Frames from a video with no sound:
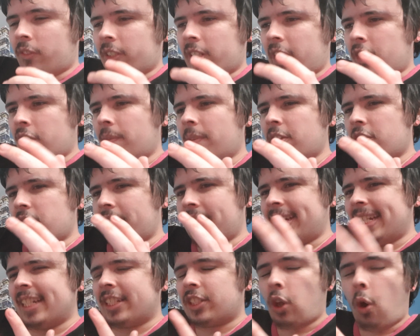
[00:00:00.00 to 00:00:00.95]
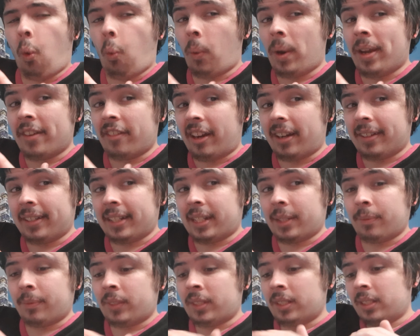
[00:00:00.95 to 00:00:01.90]
Sheamus needs a win right
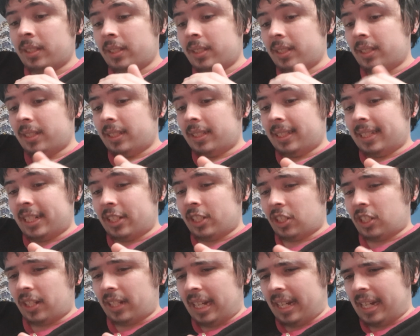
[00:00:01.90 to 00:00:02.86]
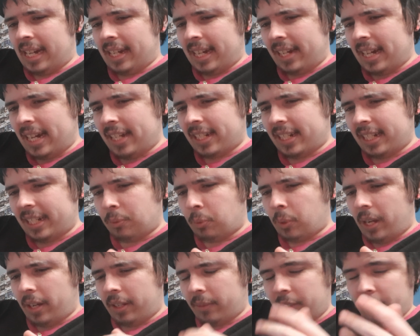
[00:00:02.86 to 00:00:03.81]
now. He needs to
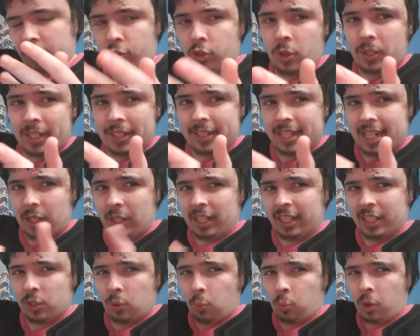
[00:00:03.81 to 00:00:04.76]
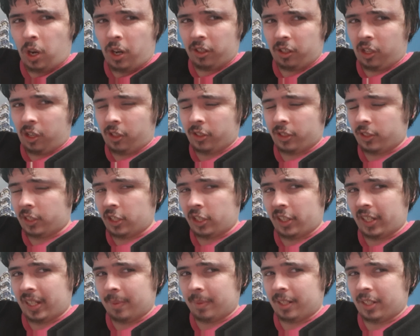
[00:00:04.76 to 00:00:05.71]
win. Drew can take at least one loss to
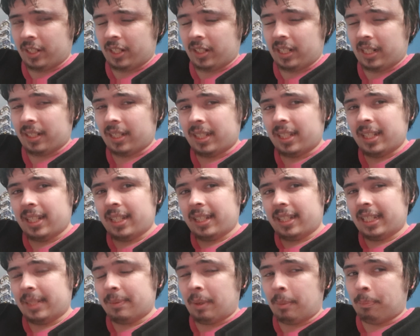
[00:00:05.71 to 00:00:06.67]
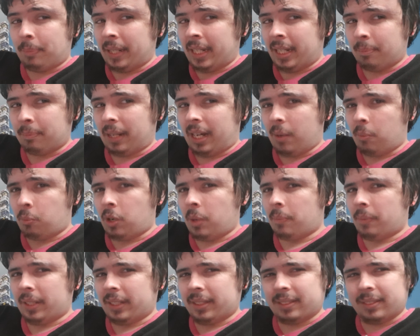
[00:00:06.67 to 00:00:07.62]
Sheamus. He's been pinned by him
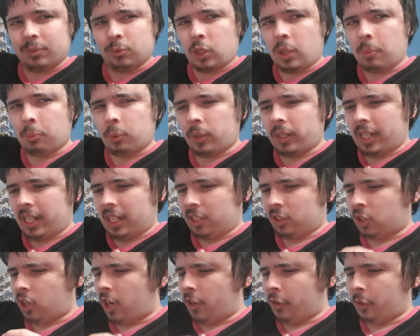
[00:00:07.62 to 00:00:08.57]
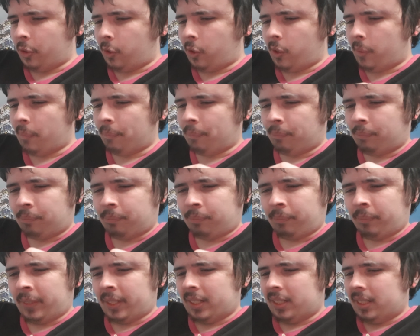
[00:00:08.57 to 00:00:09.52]
one more L, can't hurt him.
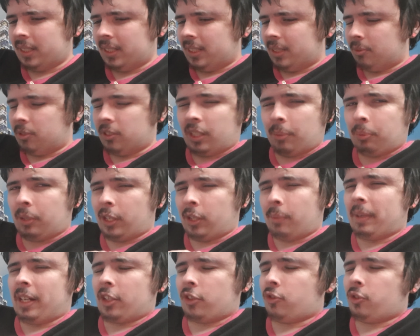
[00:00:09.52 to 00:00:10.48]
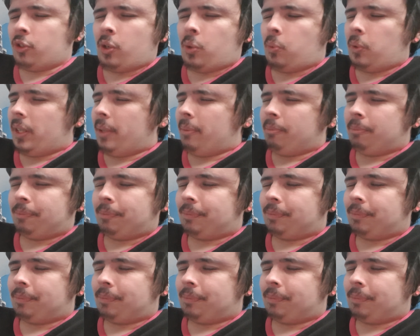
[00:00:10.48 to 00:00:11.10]
but they're probably going to make Drew win.